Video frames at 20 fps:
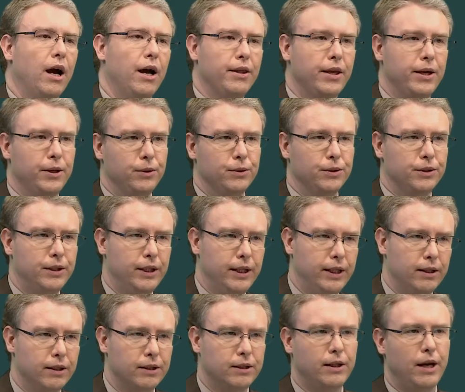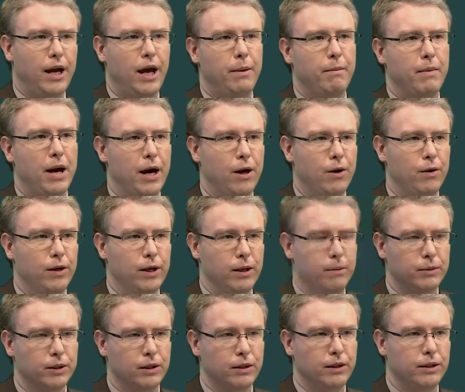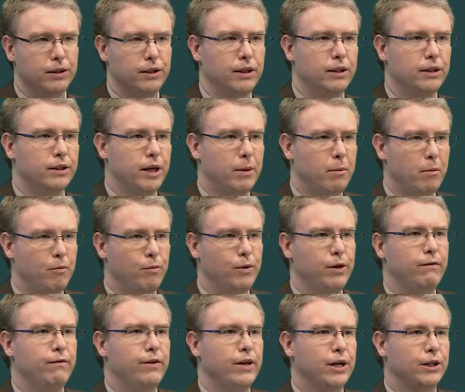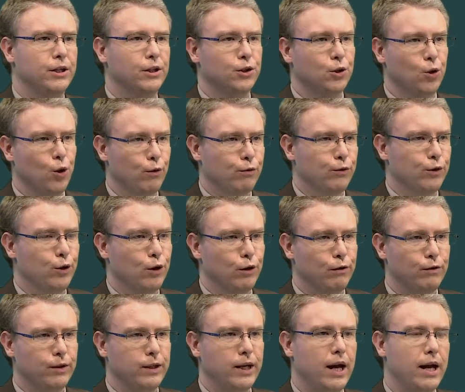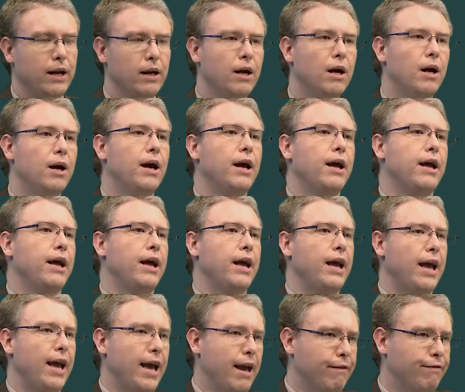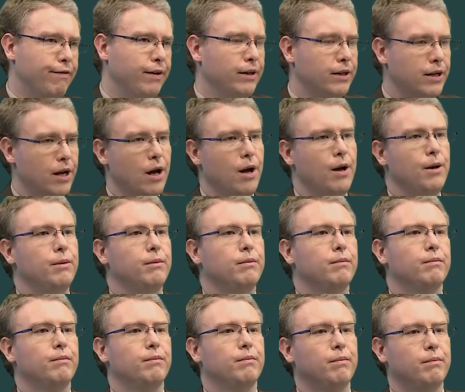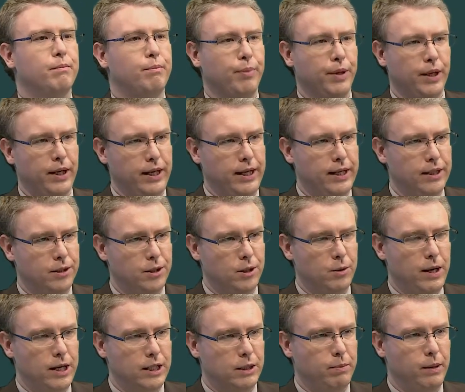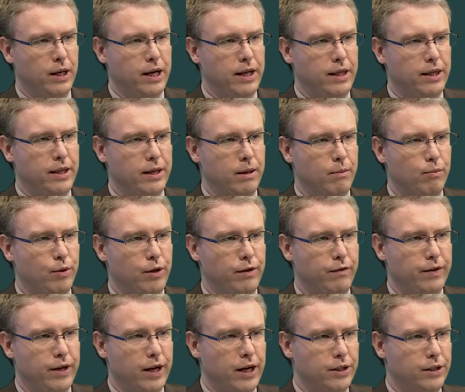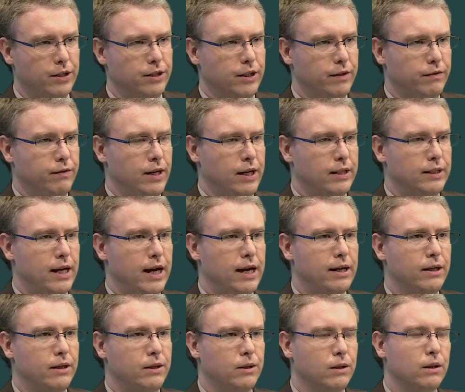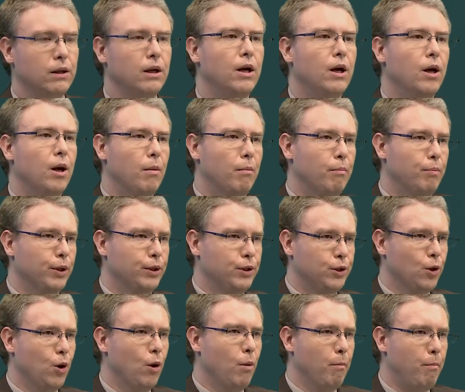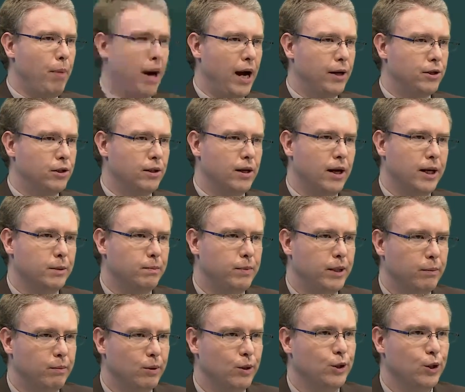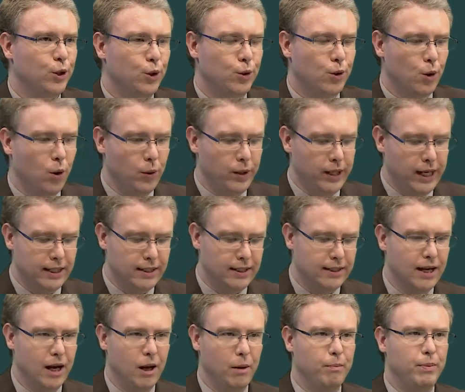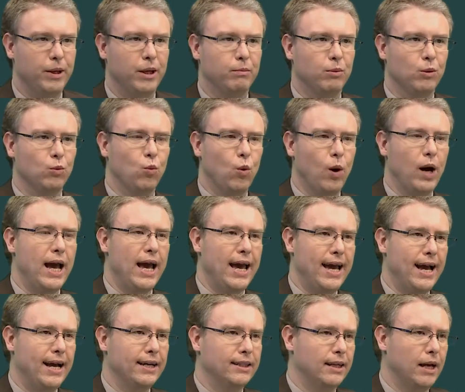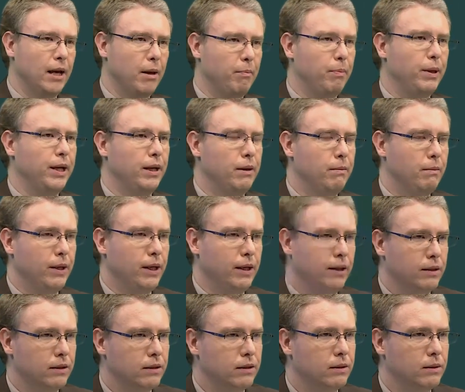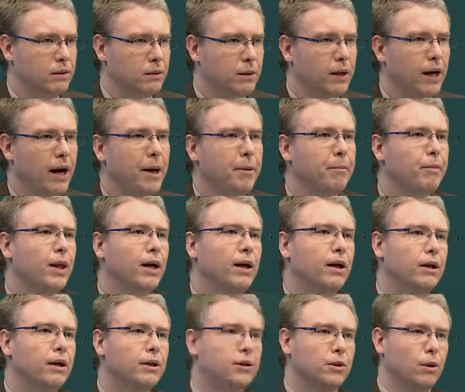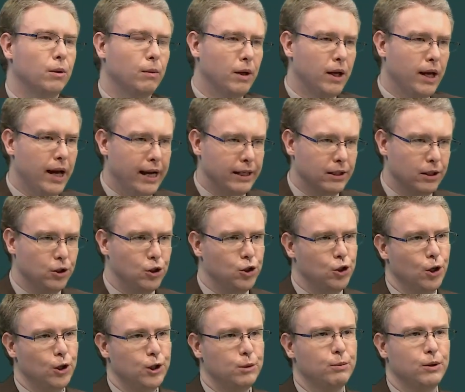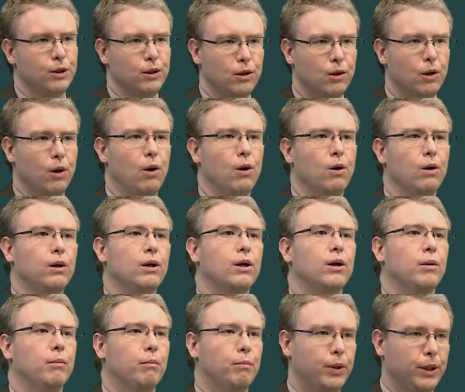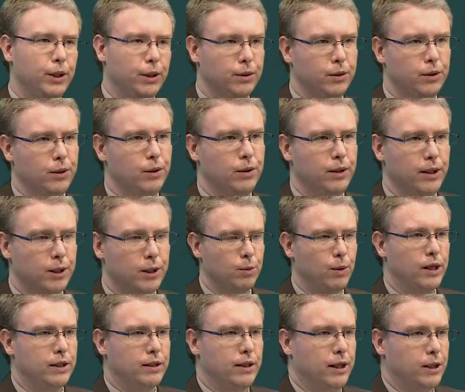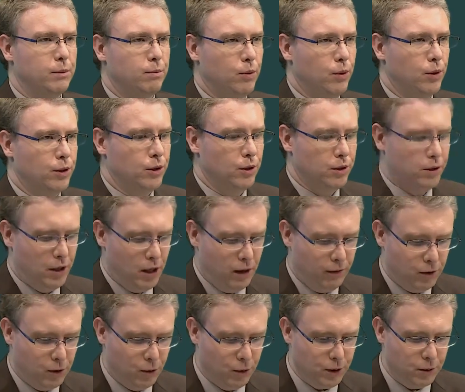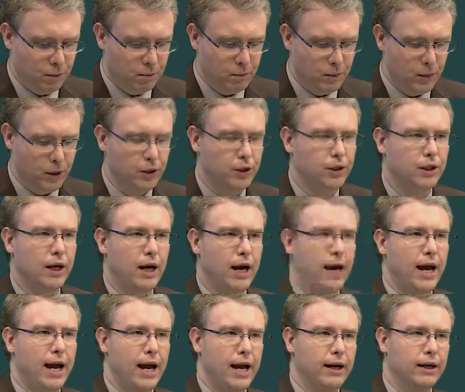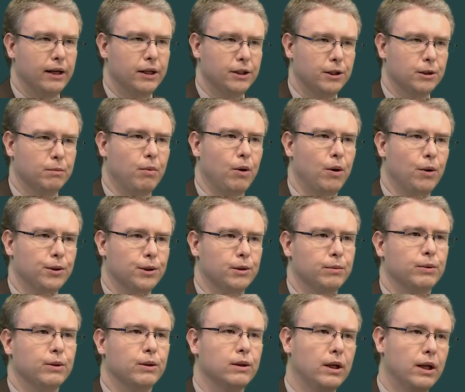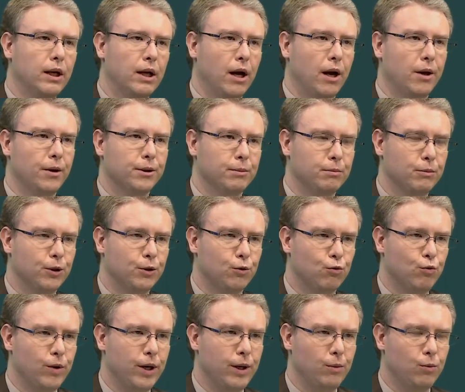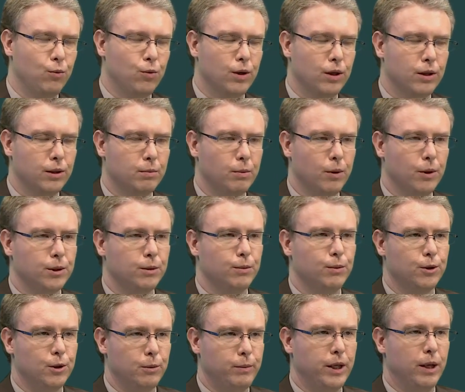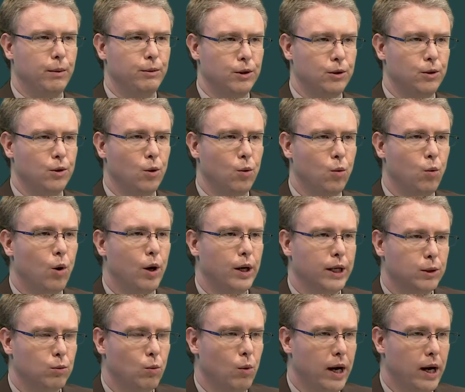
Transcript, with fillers: and then you'll see the same acronyms and you see the same abbreviations over and over again. If in doubt, please do explain the abbreviations if they're technical but don't patronize people. You don't need to tell people what ASAP means, okay? So it's a judgment call, but you do to actually expose yourself to as much English as possible and as much written work as possible to be able to know what is